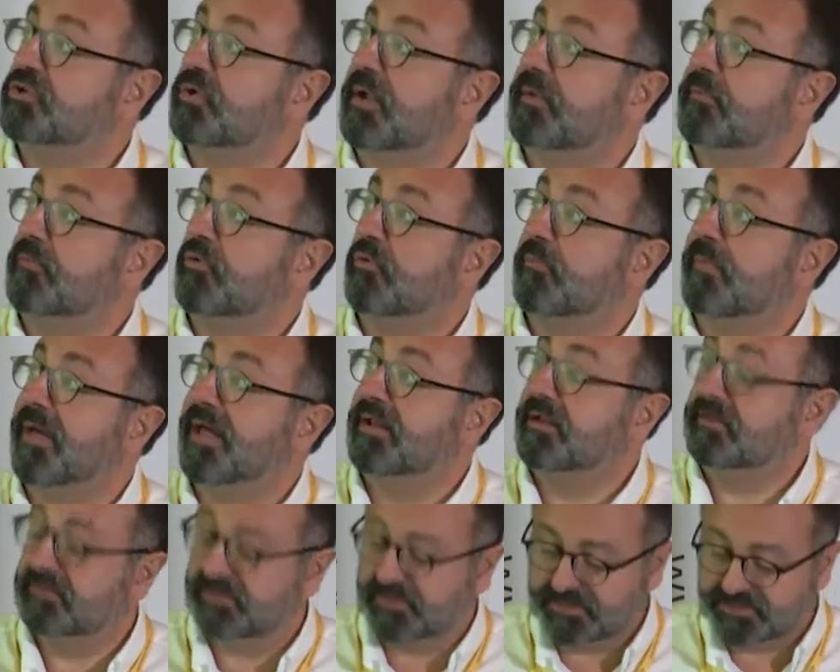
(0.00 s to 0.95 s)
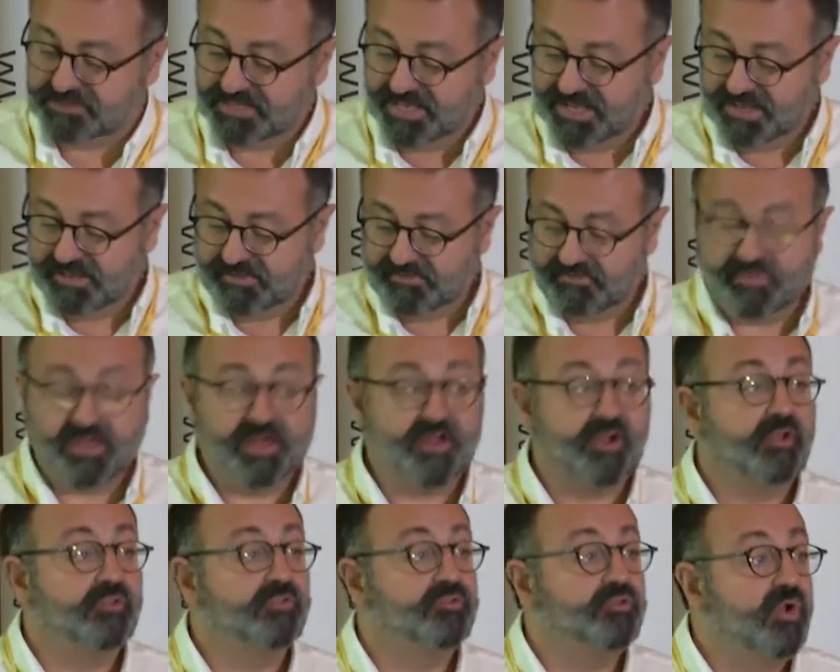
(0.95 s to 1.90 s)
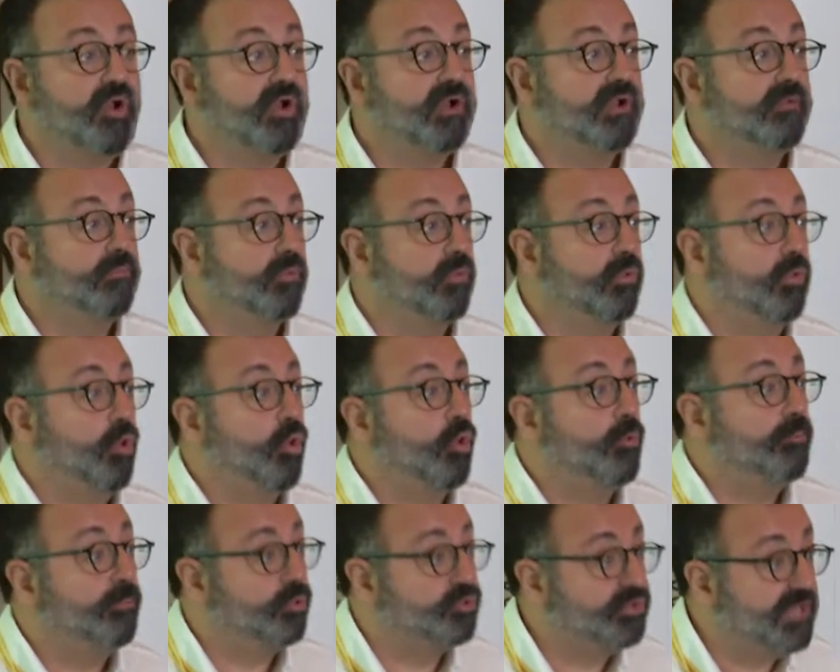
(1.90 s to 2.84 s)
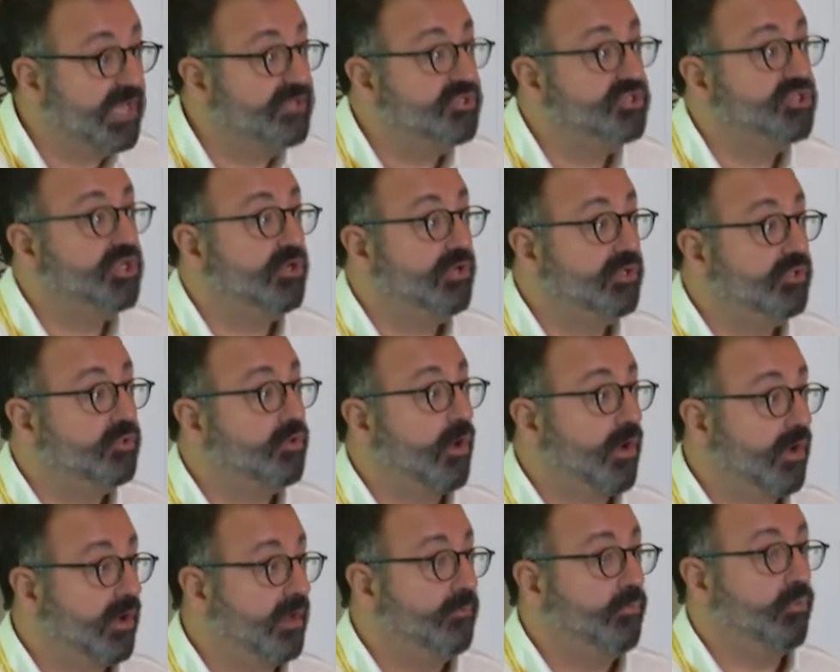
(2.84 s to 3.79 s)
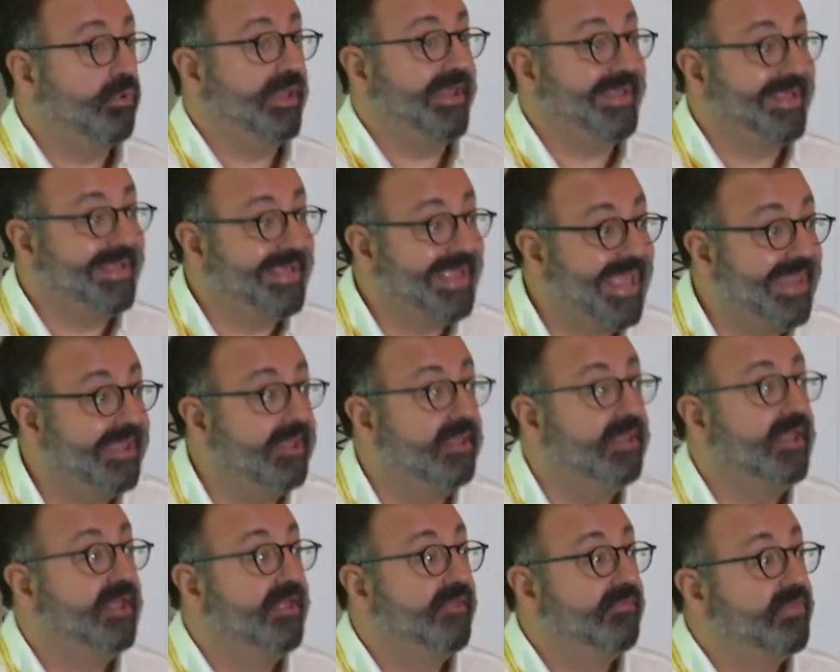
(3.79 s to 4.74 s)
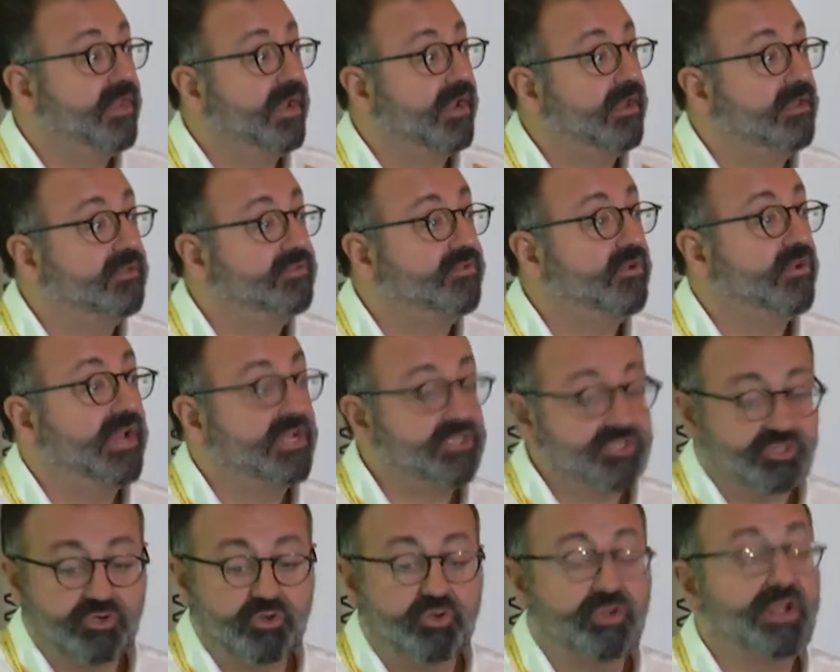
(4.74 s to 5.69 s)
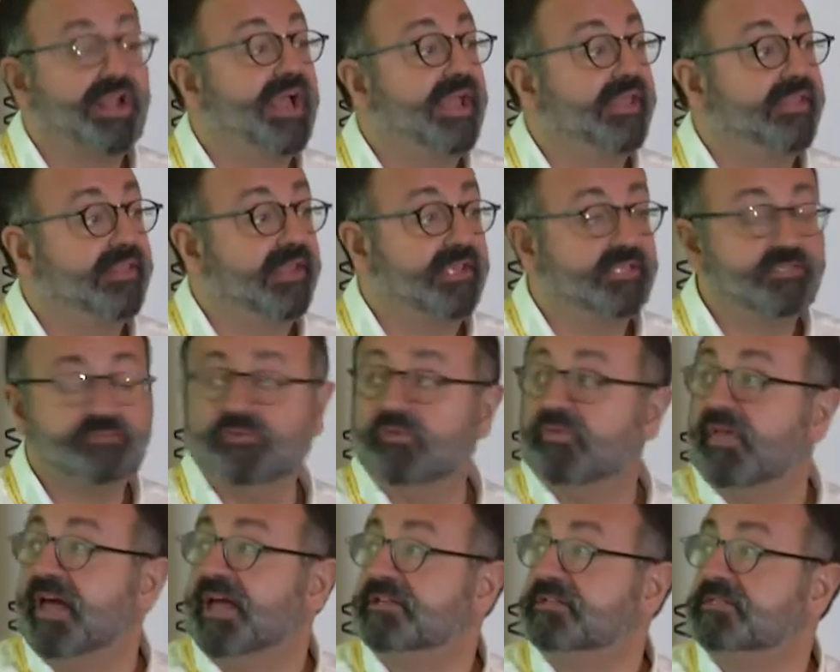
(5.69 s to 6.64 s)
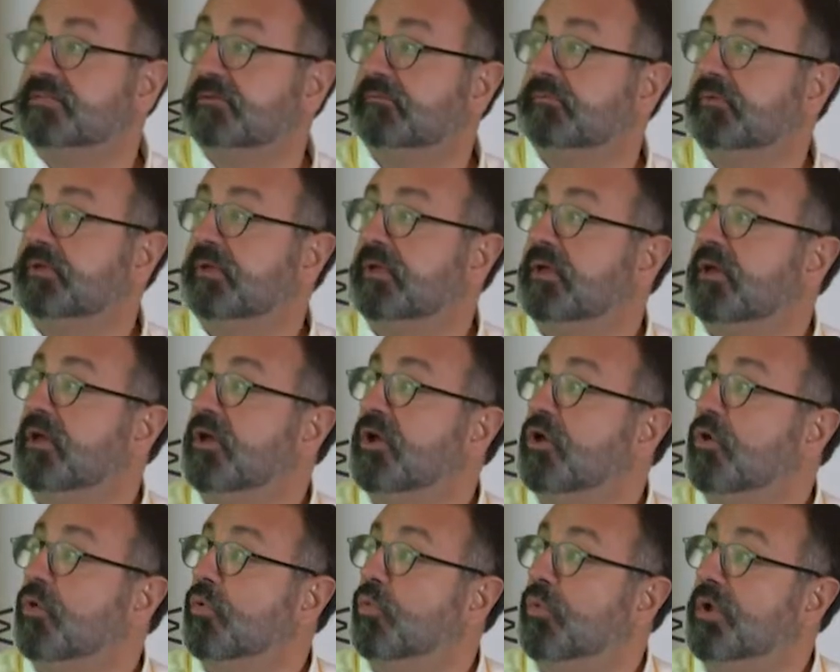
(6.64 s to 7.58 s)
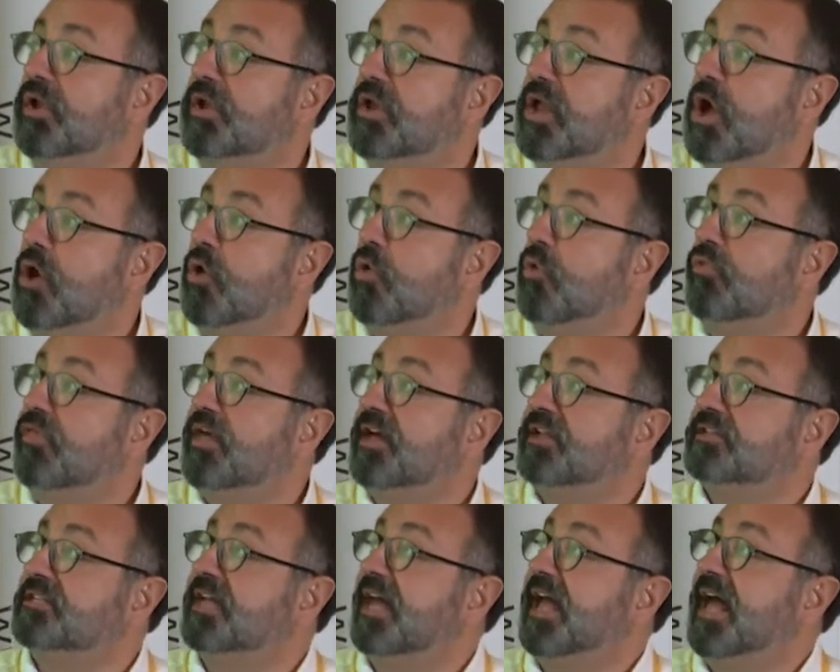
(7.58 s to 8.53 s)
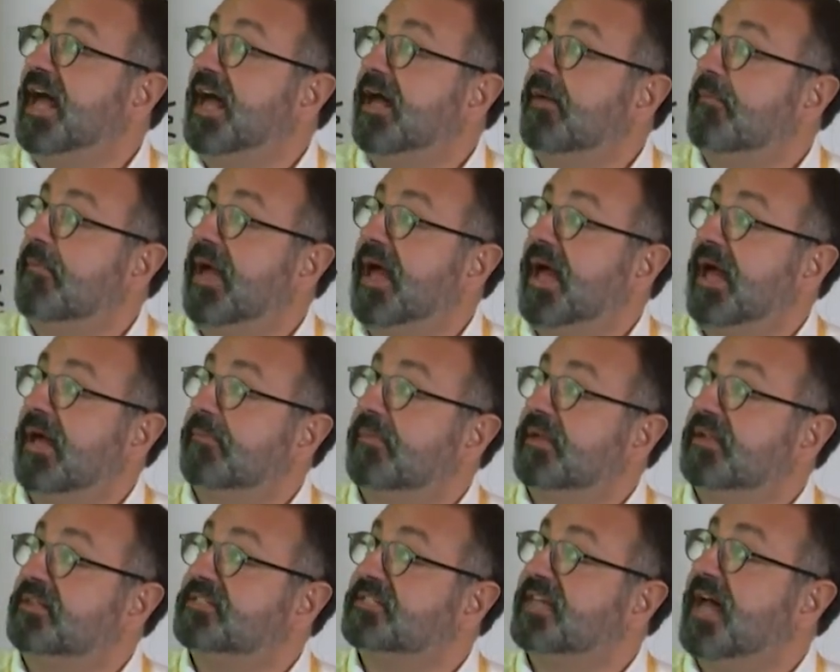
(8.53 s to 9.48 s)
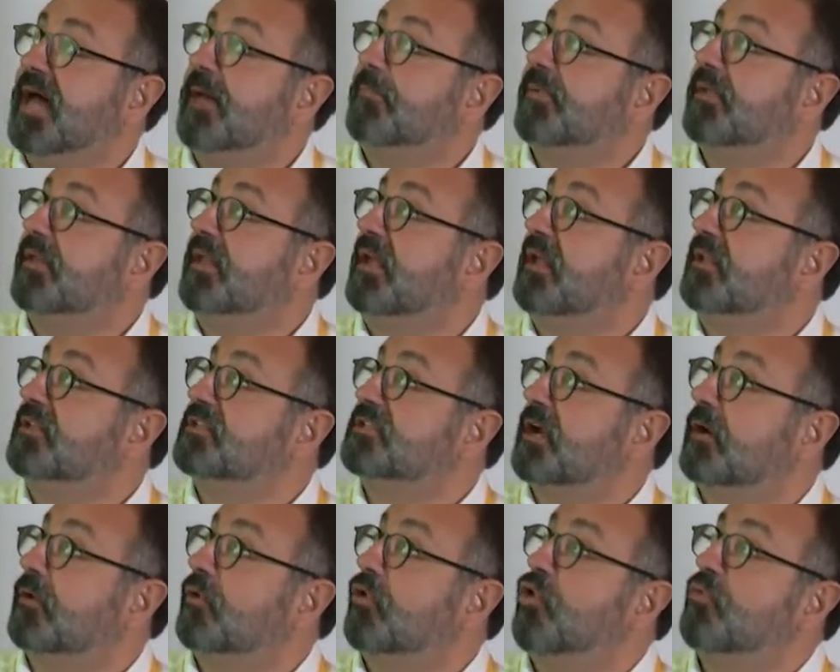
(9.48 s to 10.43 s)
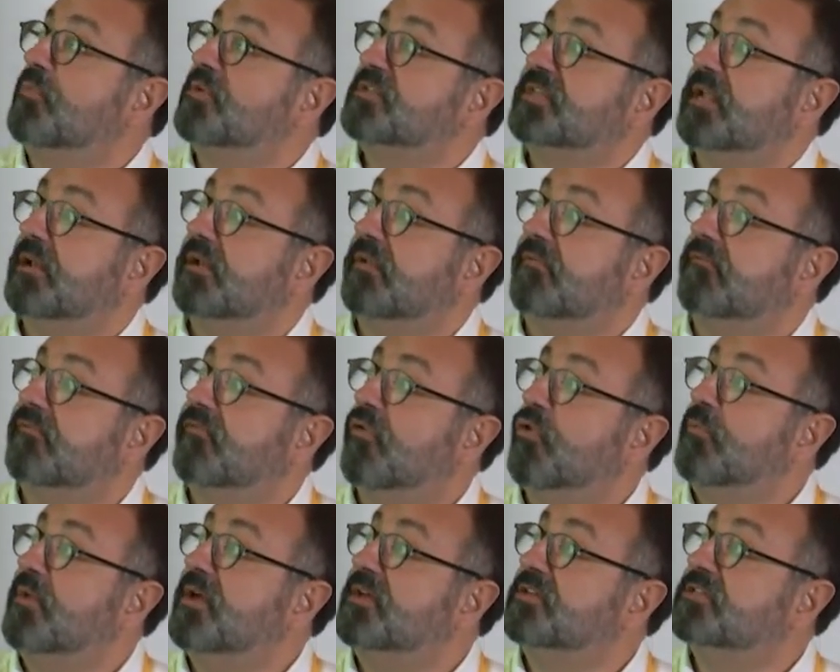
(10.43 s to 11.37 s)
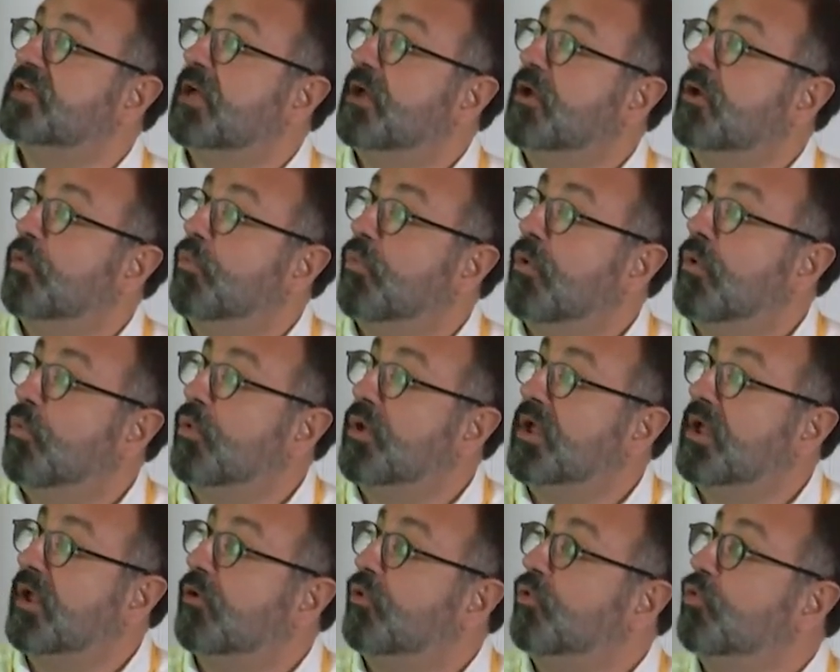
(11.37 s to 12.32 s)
or abnormalities that are druggable or potentially druggable. And again, there are international guidelines for that. We know that it's happening in sarcomas and lymphomas, where we are